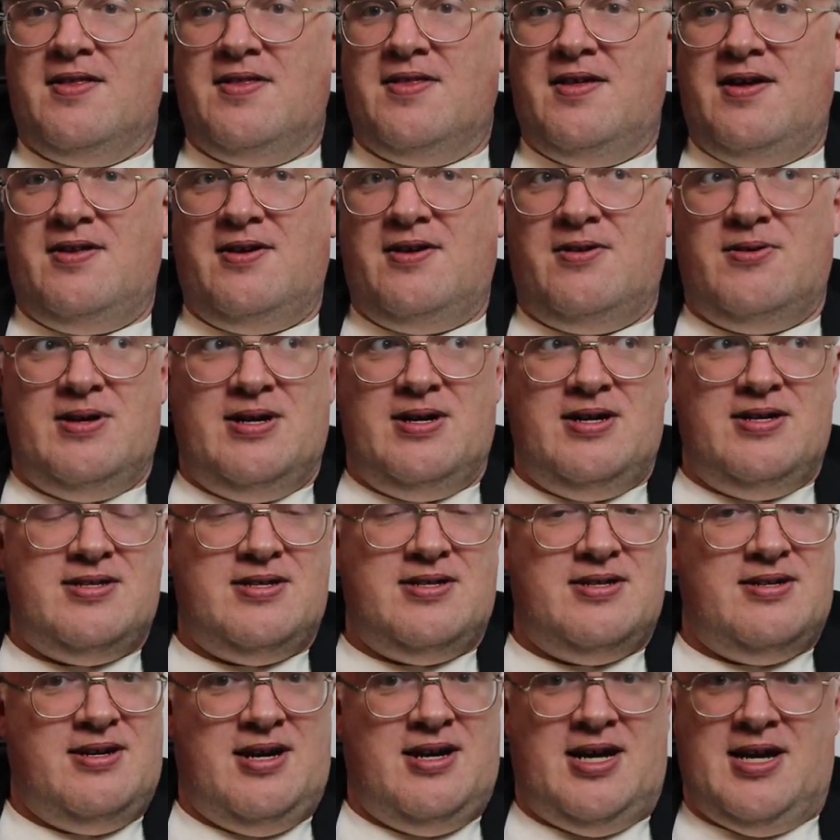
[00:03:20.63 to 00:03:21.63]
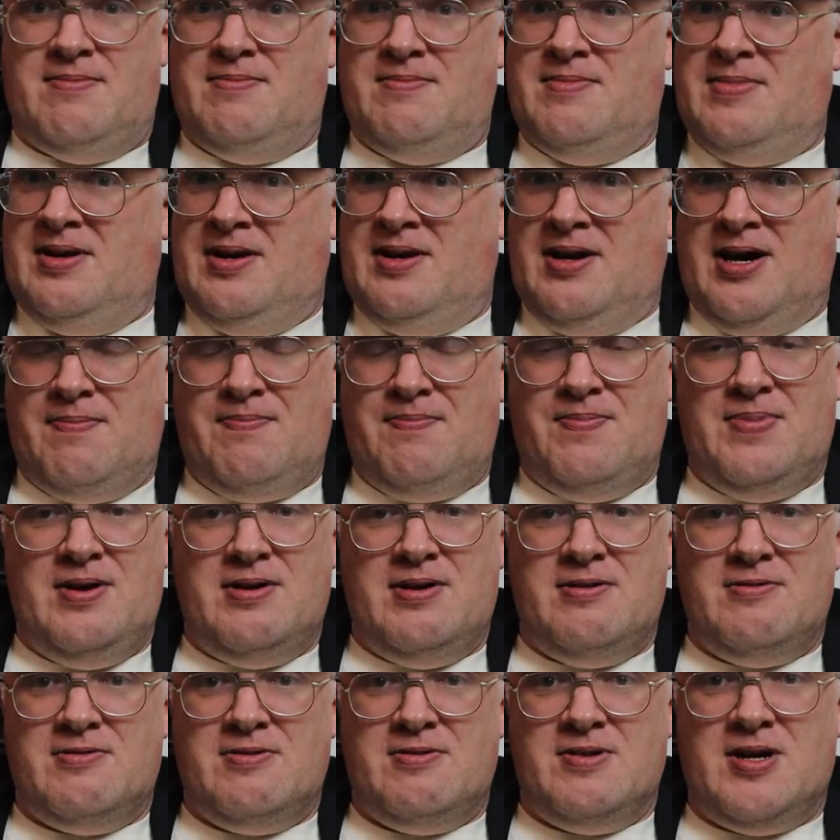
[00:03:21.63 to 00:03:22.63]
than there is, and I'm not
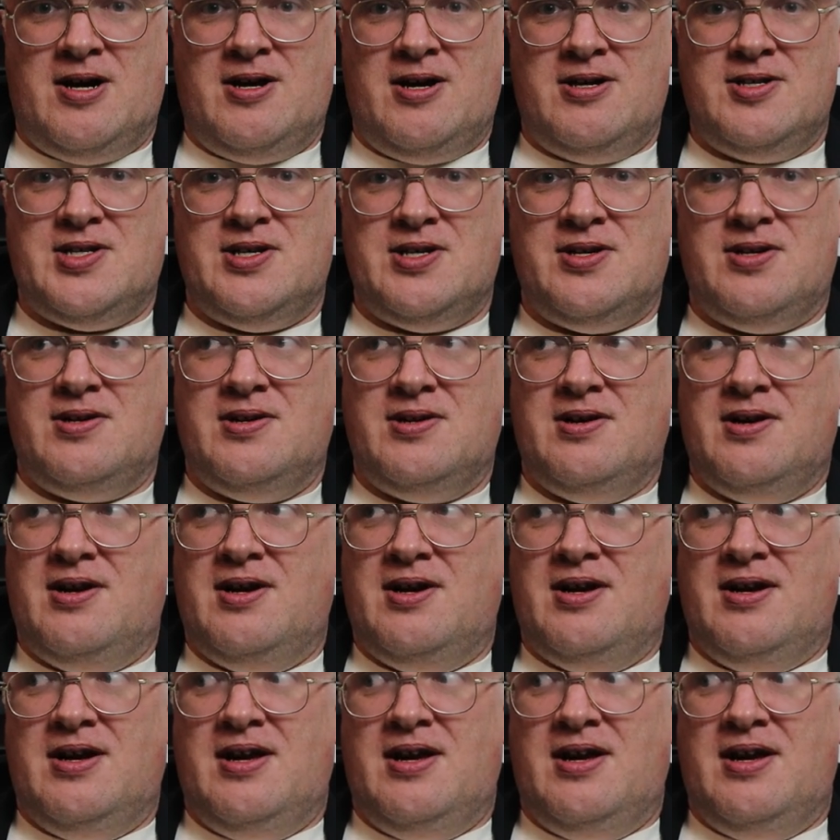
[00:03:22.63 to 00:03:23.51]
being harsh here,